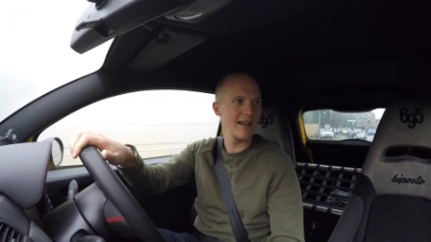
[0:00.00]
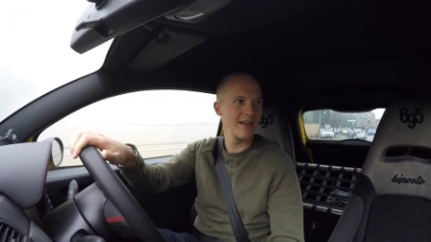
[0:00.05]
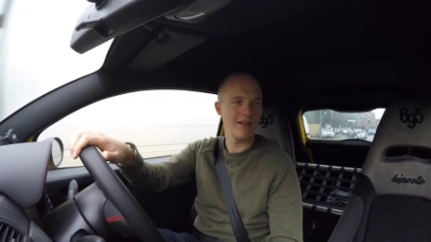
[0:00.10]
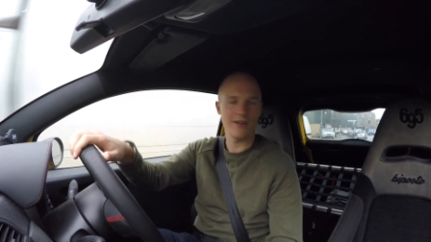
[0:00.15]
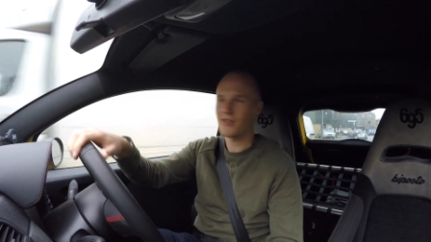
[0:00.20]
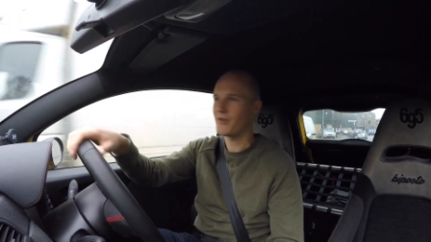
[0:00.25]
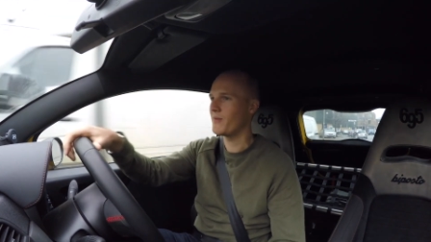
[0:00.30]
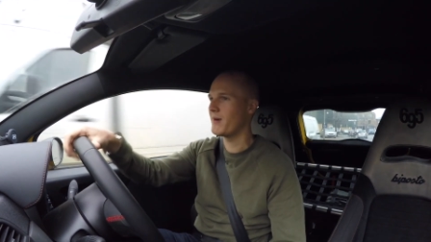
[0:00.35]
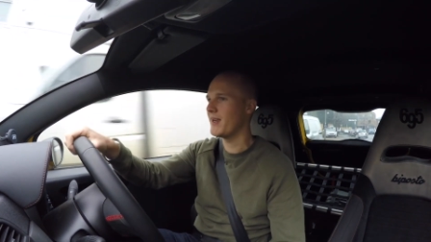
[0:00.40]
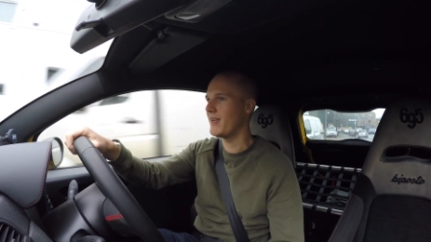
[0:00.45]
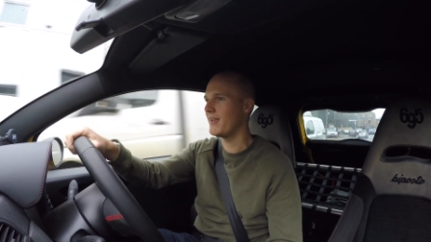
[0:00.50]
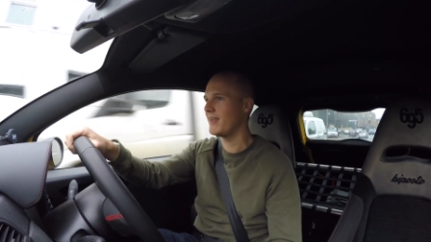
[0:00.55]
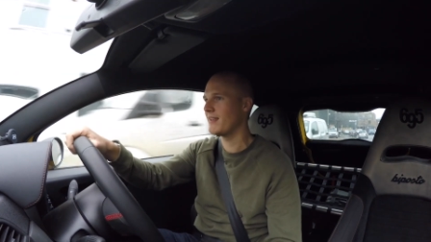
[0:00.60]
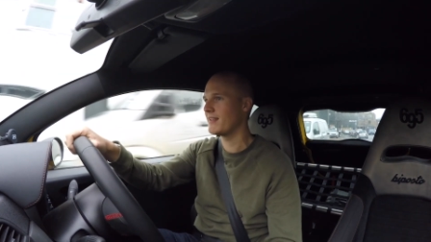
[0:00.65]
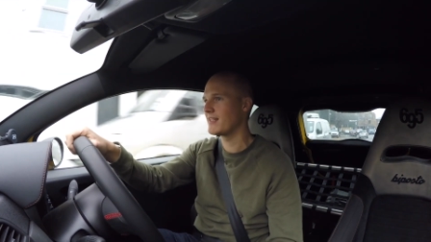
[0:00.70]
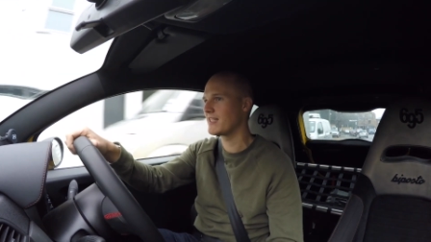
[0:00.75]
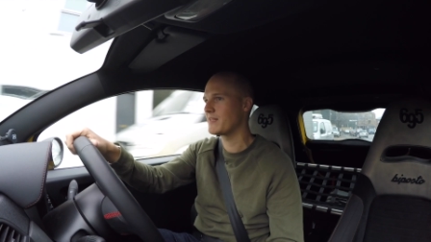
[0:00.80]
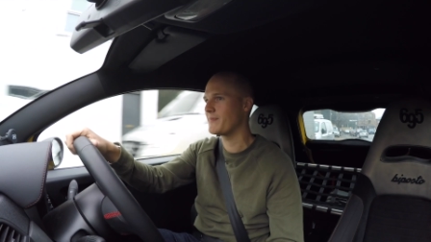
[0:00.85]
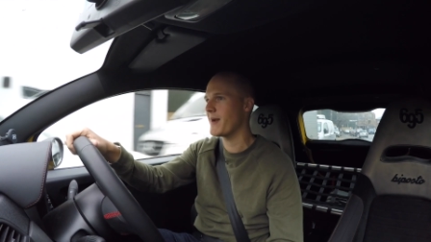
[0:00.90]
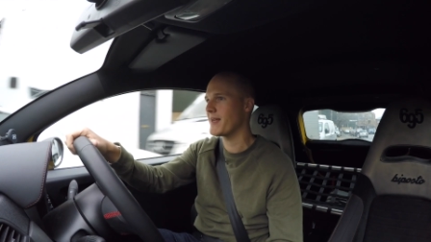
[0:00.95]
not that we
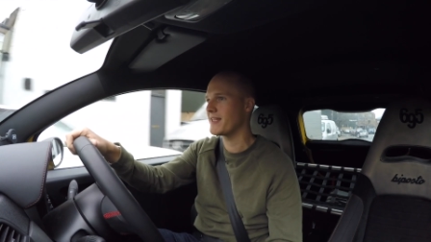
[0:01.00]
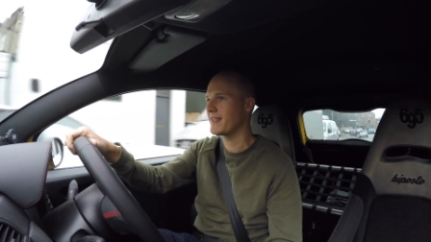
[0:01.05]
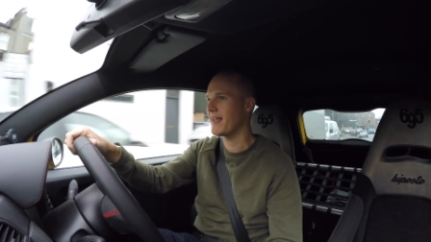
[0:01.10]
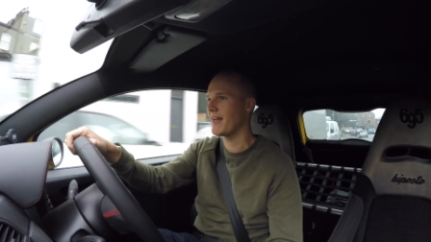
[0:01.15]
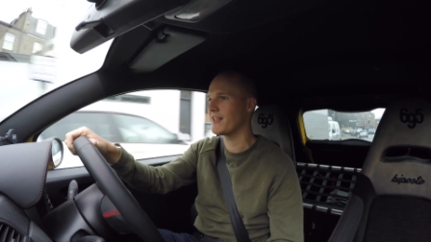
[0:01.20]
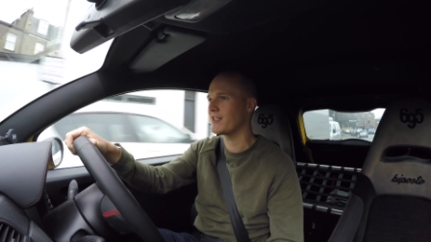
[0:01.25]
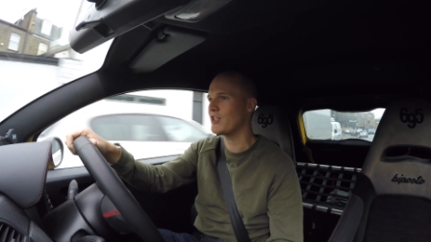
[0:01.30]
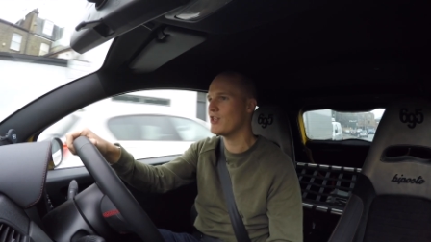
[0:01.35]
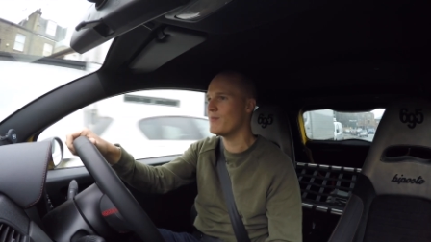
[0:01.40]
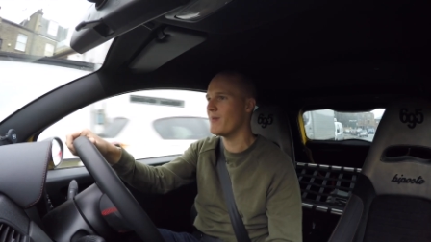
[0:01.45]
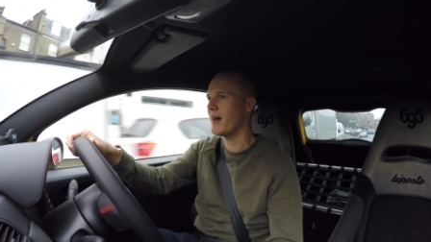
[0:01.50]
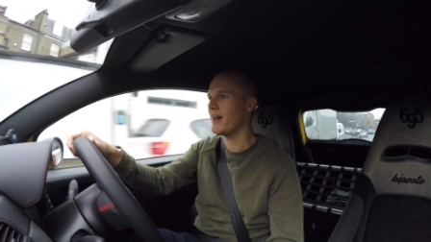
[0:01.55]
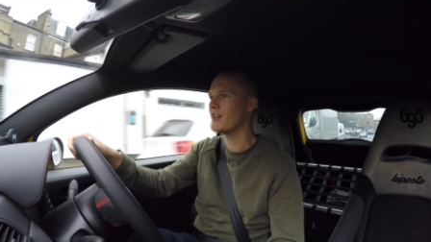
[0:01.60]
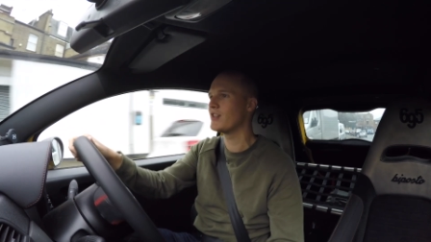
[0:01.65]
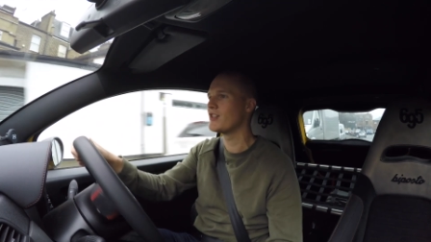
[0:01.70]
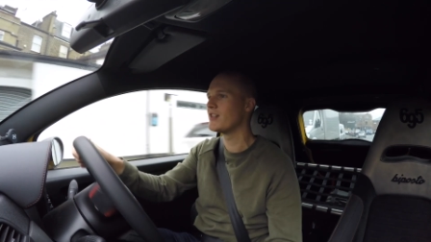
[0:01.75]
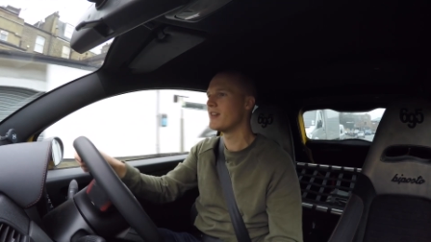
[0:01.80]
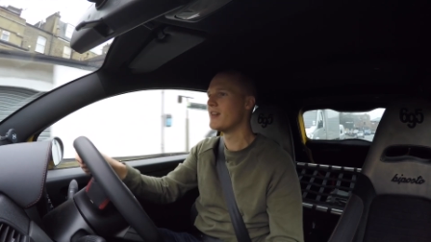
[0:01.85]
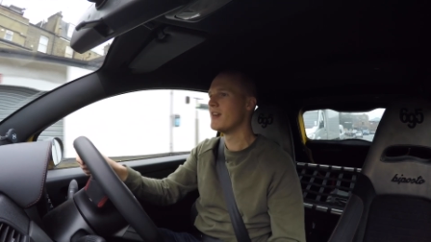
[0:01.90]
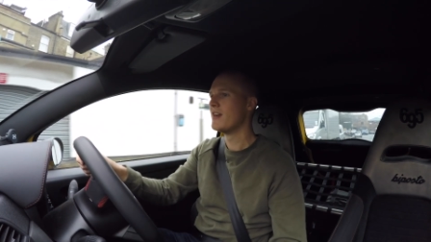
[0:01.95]
suspected that too
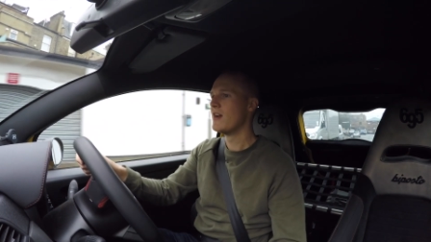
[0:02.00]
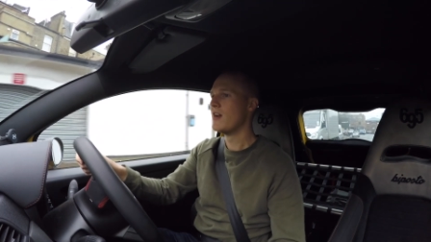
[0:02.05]
much,